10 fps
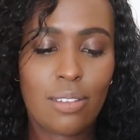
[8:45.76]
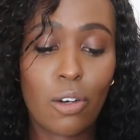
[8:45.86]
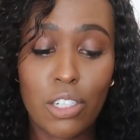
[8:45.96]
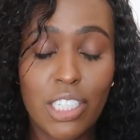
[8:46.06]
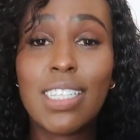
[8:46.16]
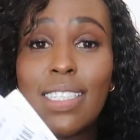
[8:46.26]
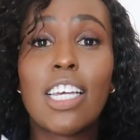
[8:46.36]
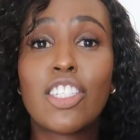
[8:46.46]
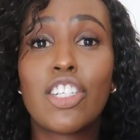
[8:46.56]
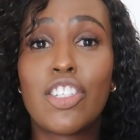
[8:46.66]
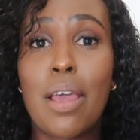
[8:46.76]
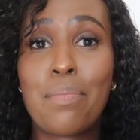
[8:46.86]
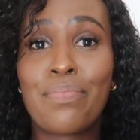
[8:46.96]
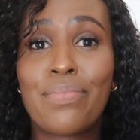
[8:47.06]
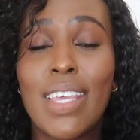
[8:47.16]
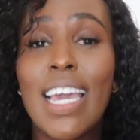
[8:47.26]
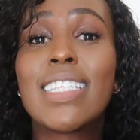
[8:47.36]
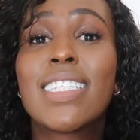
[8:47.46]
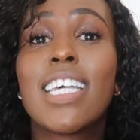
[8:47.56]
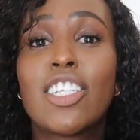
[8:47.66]
gosh, it's such a gem.
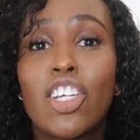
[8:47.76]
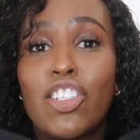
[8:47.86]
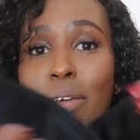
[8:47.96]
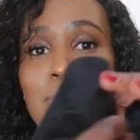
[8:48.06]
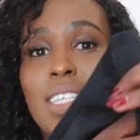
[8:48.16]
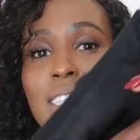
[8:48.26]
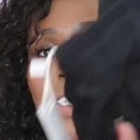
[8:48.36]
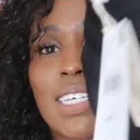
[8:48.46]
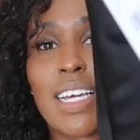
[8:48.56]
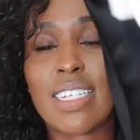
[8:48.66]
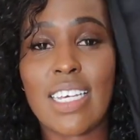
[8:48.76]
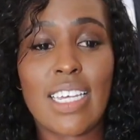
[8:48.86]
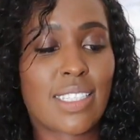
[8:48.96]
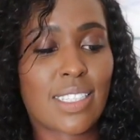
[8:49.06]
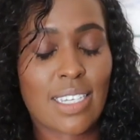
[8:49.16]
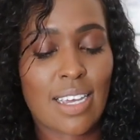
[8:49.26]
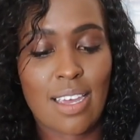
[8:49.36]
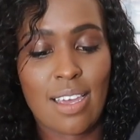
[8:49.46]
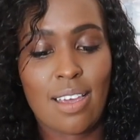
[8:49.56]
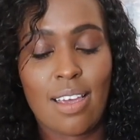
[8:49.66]
It's such a gem, this skirt.
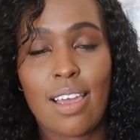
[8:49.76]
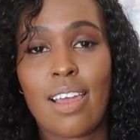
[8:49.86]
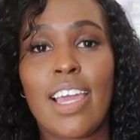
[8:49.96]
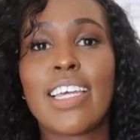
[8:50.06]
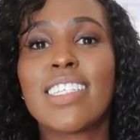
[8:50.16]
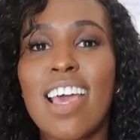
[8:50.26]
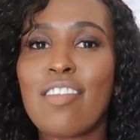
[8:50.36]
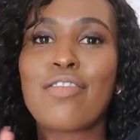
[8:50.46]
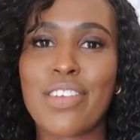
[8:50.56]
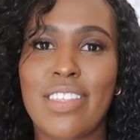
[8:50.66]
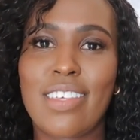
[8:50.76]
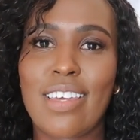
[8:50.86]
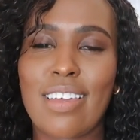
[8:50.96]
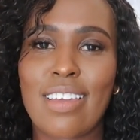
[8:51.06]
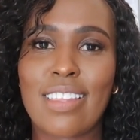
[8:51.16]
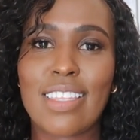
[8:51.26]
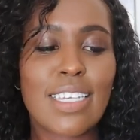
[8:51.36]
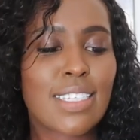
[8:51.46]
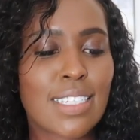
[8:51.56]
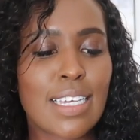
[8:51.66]
It's everything.
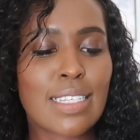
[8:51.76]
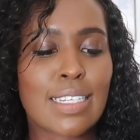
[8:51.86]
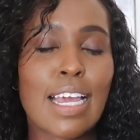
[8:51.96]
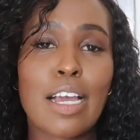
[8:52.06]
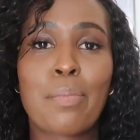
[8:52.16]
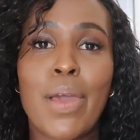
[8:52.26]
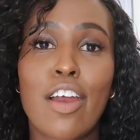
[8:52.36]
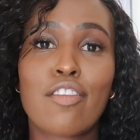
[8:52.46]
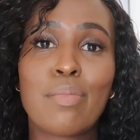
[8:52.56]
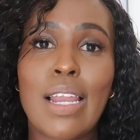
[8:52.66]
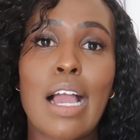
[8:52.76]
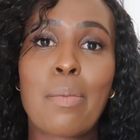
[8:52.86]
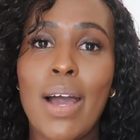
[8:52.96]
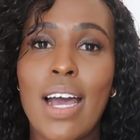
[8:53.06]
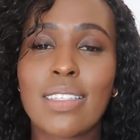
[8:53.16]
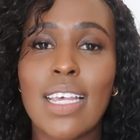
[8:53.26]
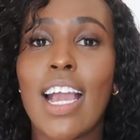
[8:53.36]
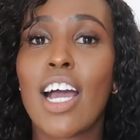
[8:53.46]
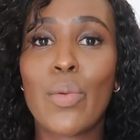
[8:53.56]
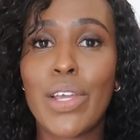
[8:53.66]
This is like a pair of black pants. I
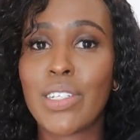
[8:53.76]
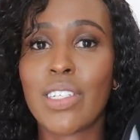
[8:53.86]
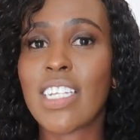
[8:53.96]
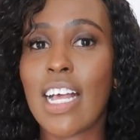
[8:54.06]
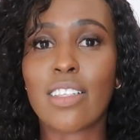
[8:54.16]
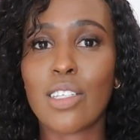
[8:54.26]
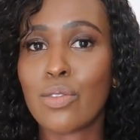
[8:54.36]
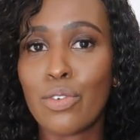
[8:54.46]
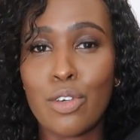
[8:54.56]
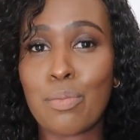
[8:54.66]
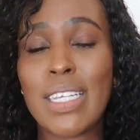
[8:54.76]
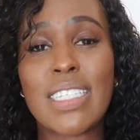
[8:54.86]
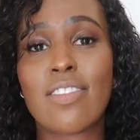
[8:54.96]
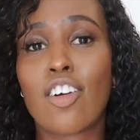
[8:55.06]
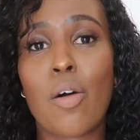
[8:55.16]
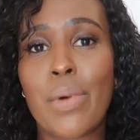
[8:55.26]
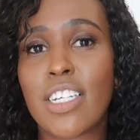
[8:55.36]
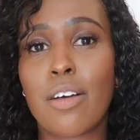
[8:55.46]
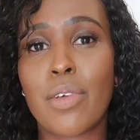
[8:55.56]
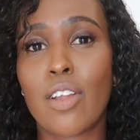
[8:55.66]
can't wait to style this for you. Please leave a
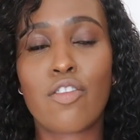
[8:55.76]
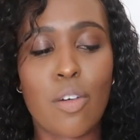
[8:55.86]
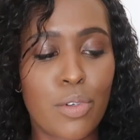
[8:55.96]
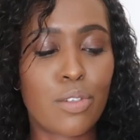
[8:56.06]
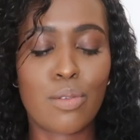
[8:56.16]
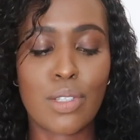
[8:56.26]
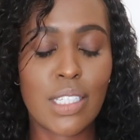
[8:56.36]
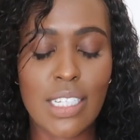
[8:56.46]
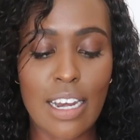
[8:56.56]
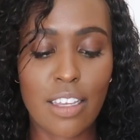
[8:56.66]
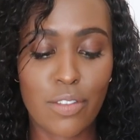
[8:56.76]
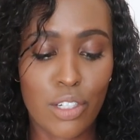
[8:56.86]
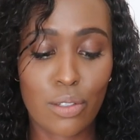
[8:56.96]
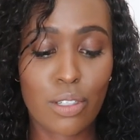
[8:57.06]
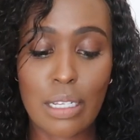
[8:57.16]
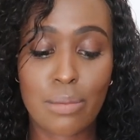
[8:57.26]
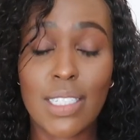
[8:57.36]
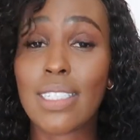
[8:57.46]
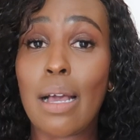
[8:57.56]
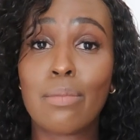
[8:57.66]
comment down below if you want me to do these styling videos, because
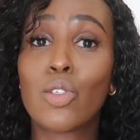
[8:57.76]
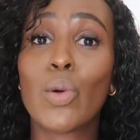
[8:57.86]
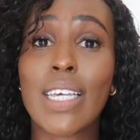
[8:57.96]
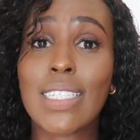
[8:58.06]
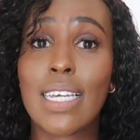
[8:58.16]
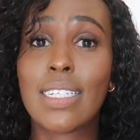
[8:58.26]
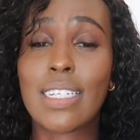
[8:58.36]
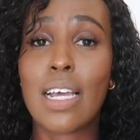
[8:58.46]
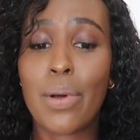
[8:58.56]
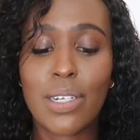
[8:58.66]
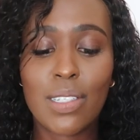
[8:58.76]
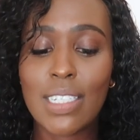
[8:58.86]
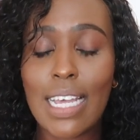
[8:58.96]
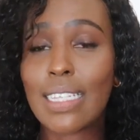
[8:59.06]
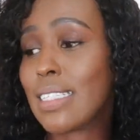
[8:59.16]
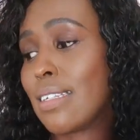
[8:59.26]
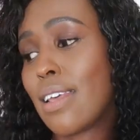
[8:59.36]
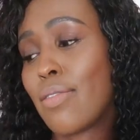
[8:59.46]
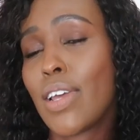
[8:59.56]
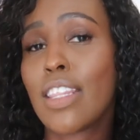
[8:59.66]
I'm too excited. I want to style this
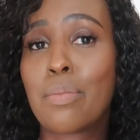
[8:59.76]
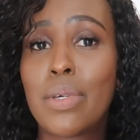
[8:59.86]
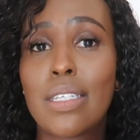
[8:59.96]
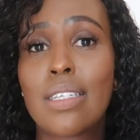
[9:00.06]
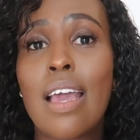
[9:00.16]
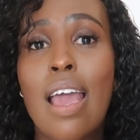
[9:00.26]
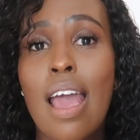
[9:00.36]
in every other piece